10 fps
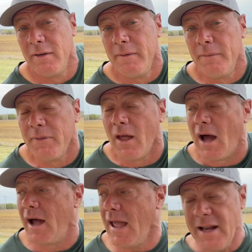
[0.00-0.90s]

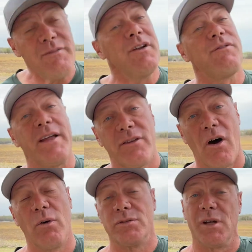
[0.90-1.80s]
And even if I
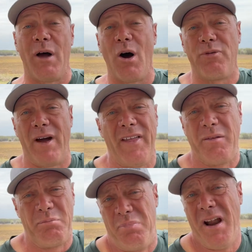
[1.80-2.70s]
don't, somehow if I like
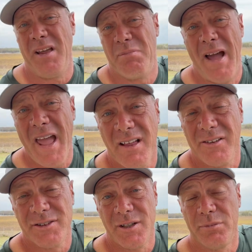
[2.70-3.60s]
break my ankle
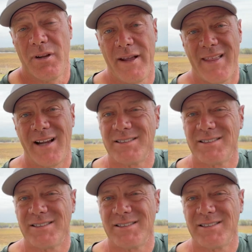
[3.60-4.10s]
or something like that,